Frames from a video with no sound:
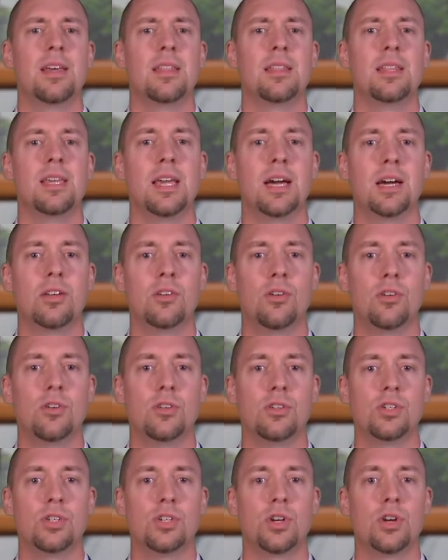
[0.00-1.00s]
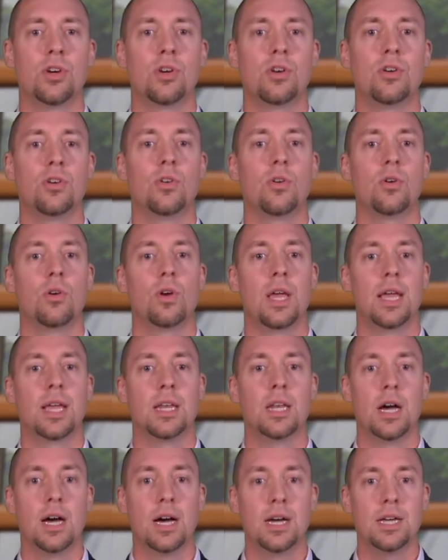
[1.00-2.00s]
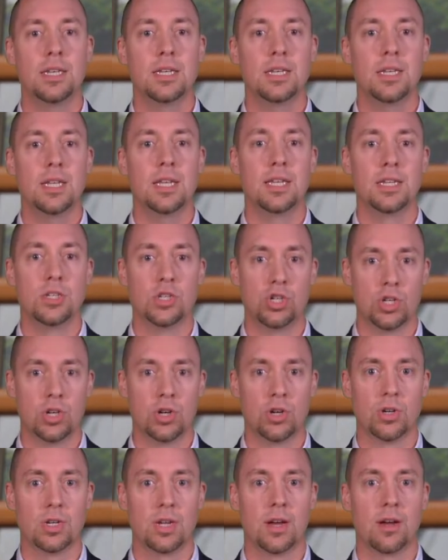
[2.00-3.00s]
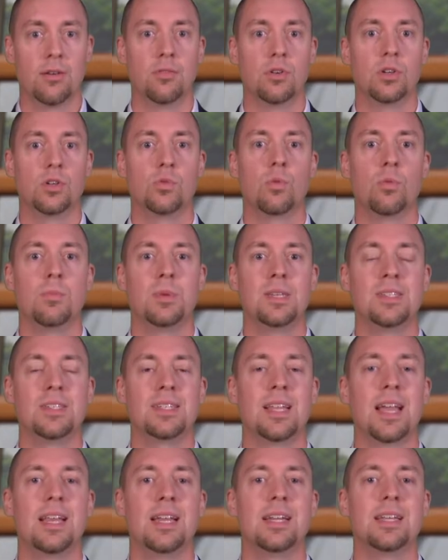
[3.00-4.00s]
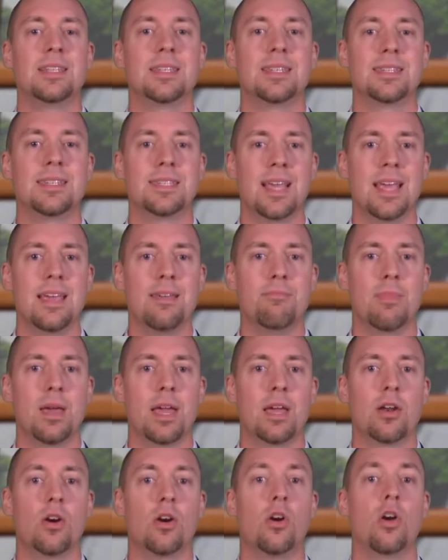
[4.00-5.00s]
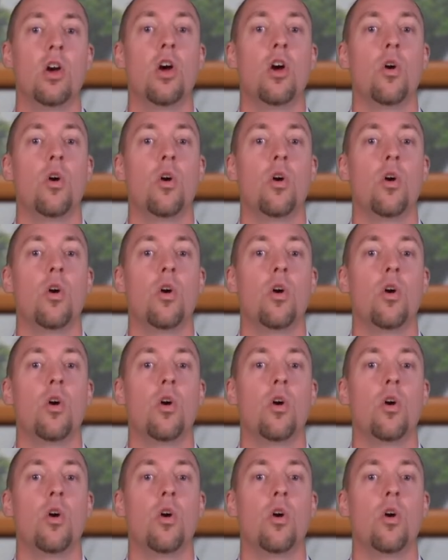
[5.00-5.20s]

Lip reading: The underinsured and uninsured coverage will be stated in the same manner